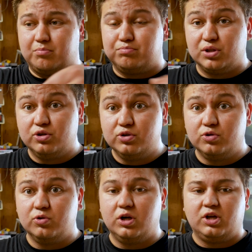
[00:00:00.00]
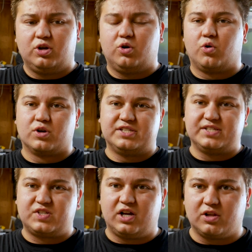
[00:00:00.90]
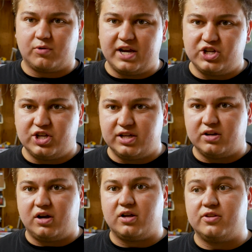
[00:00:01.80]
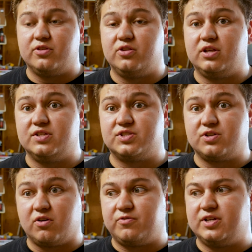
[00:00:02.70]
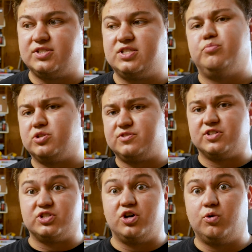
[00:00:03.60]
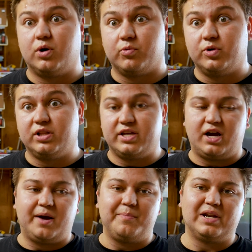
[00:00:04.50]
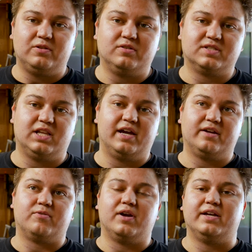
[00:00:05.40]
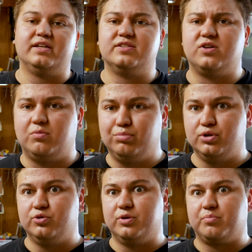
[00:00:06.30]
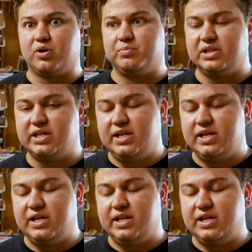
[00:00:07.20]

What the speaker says: blue or discoloration on the surface. Most of us know what really hot metal looks like, right? Gets all blue and purpley.